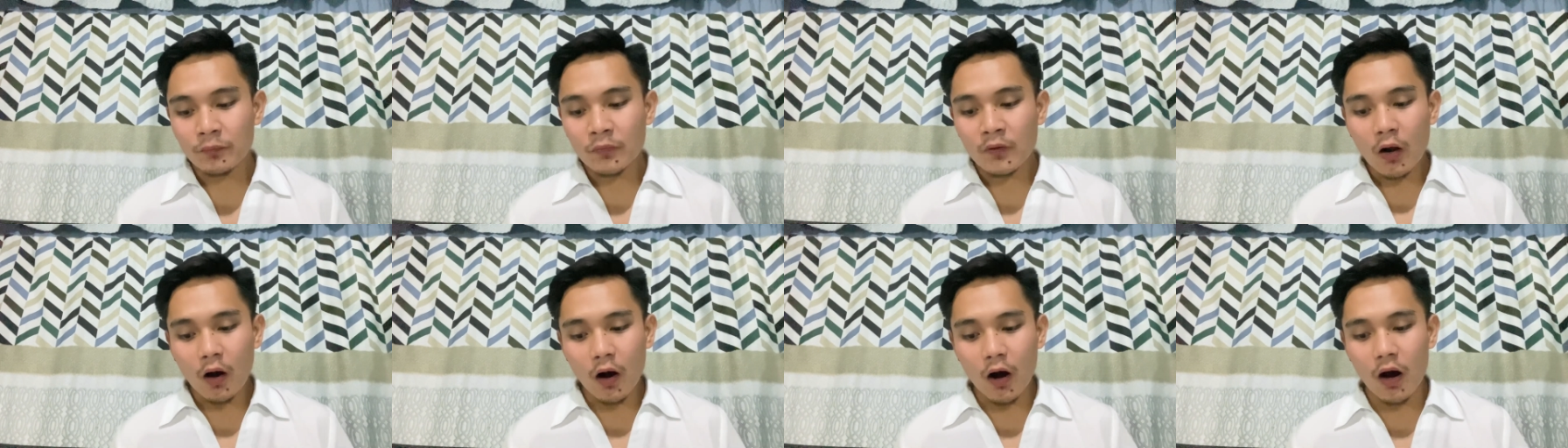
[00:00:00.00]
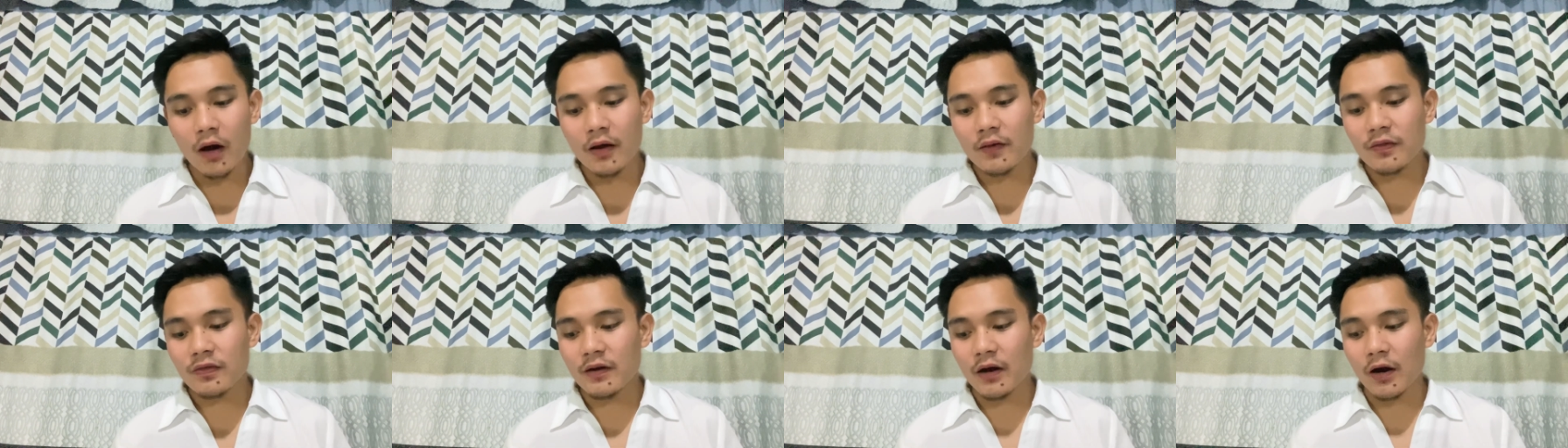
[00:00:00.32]

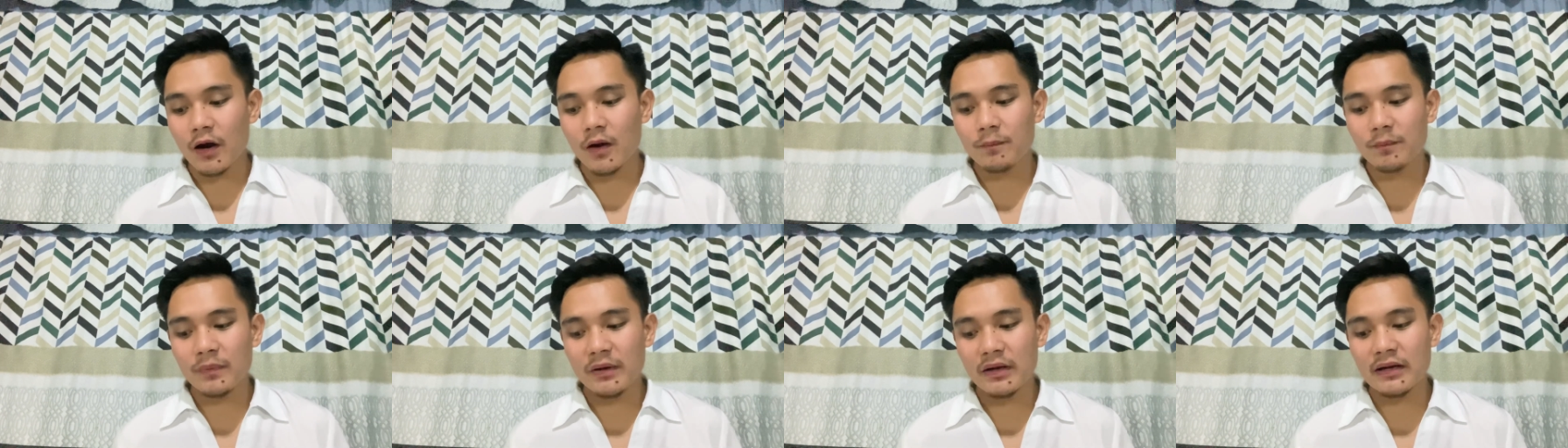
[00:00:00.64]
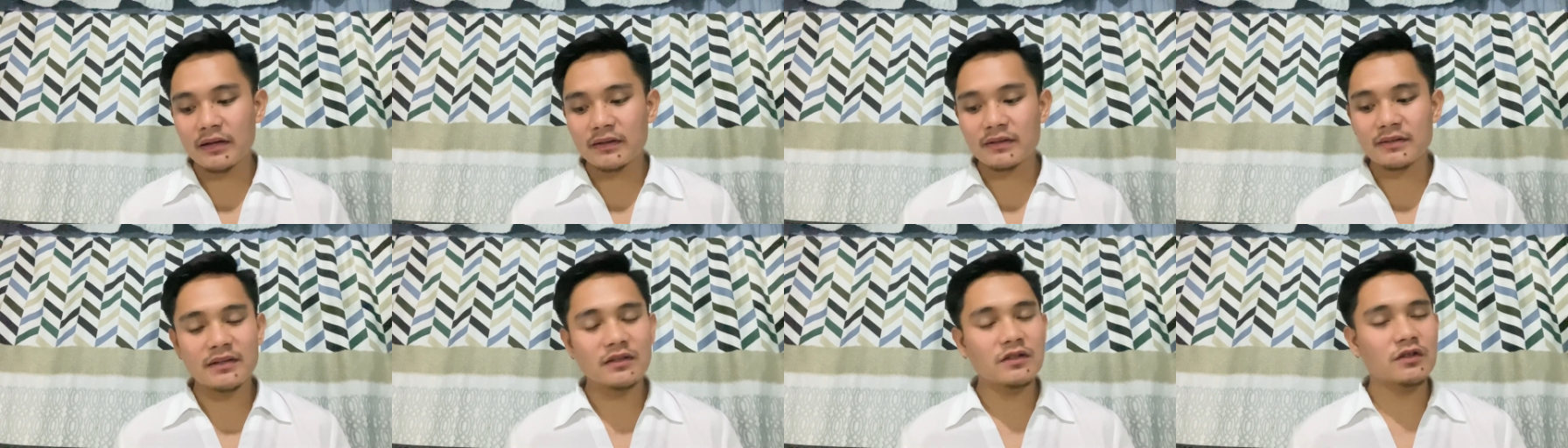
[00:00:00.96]
on their
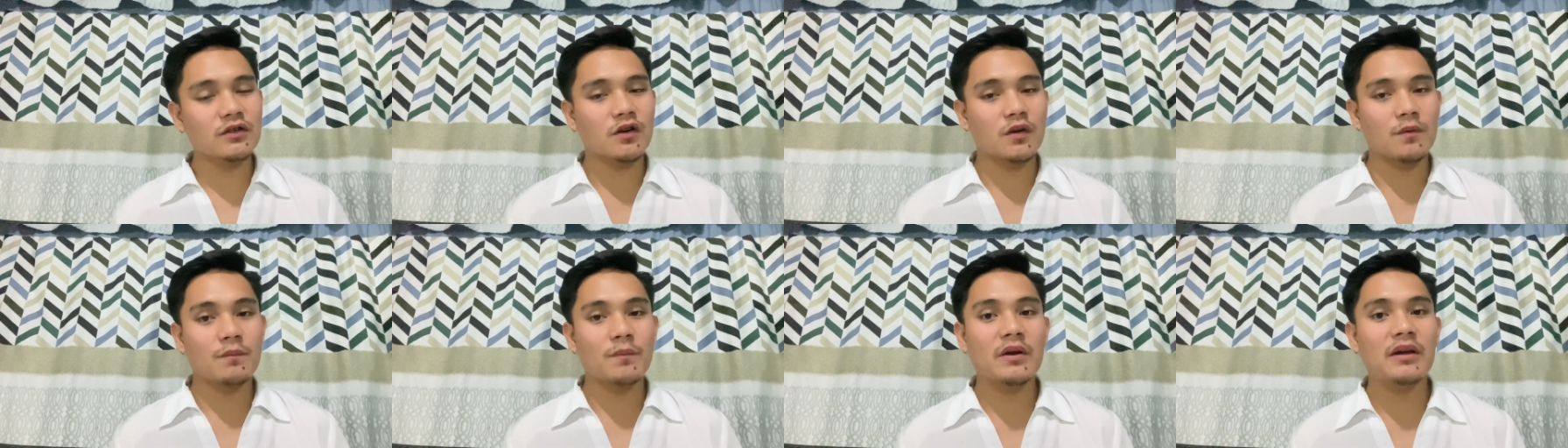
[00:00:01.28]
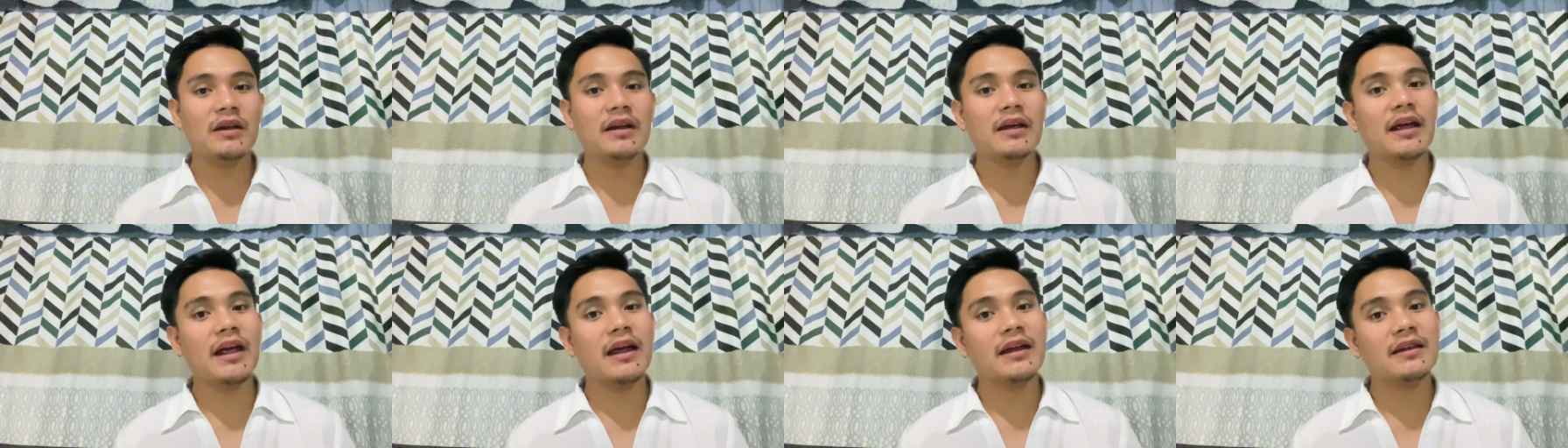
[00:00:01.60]
ability to
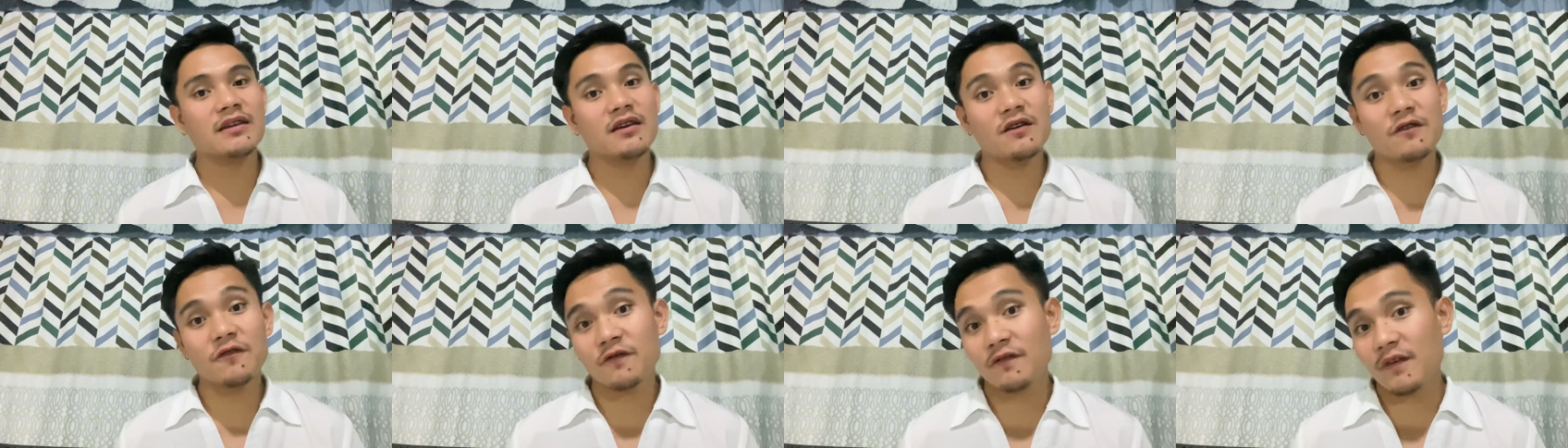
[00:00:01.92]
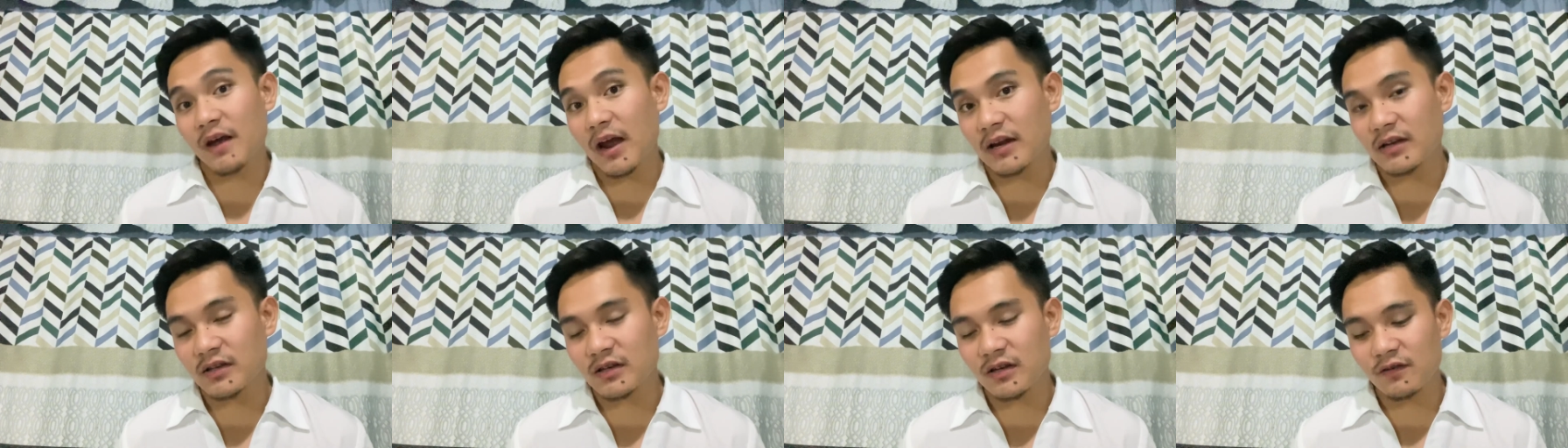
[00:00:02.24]
communicate
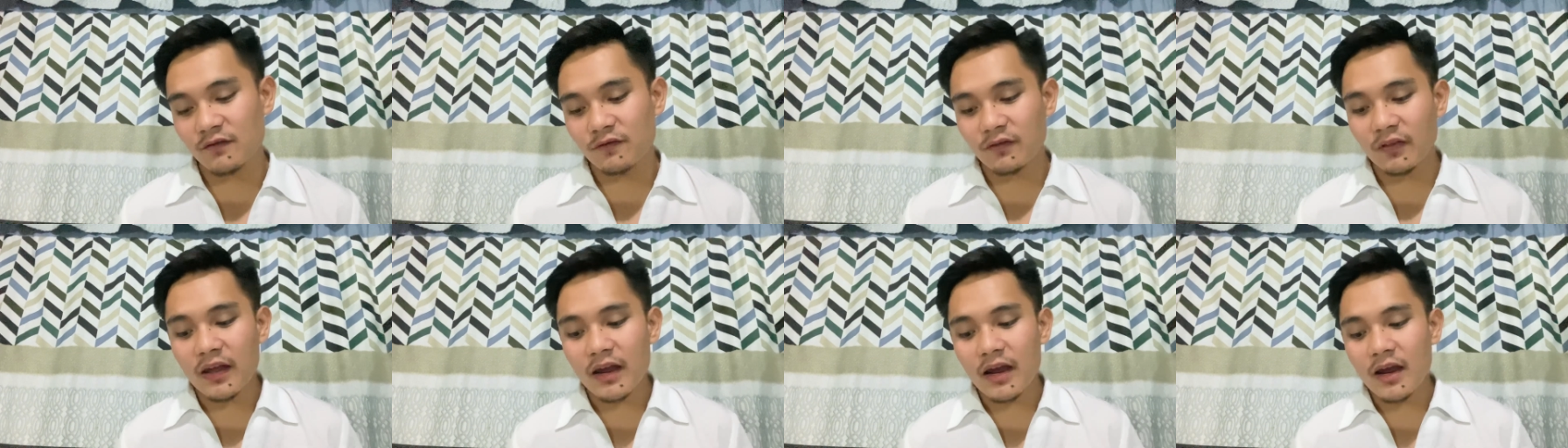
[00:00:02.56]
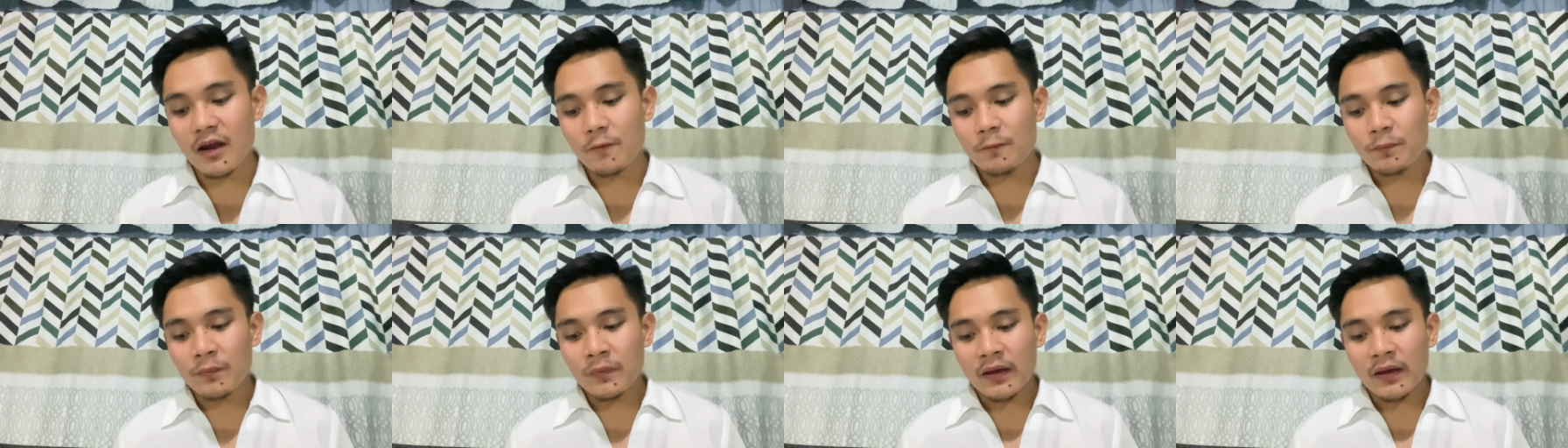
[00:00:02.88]
effectively